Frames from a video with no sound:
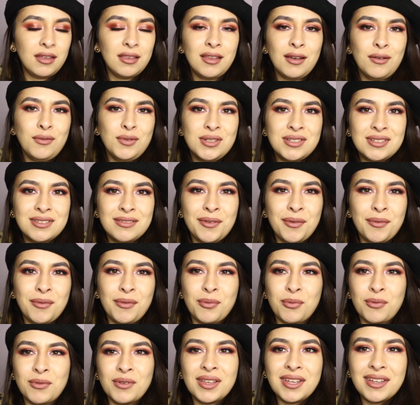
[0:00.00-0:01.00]
And that was
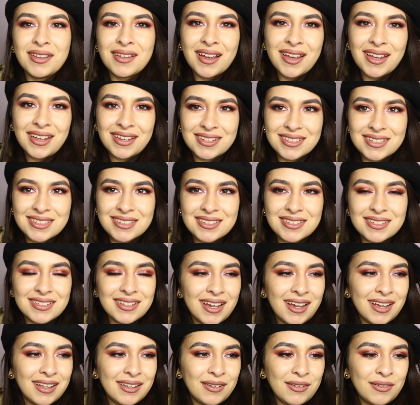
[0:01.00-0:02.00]
really nice
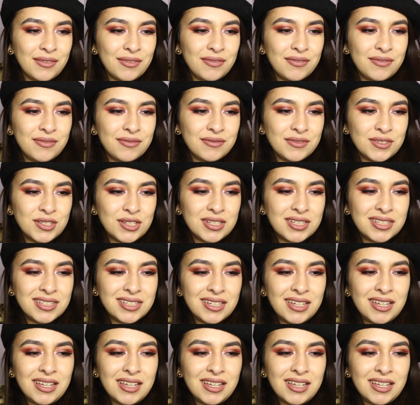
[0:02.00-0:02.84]
out of just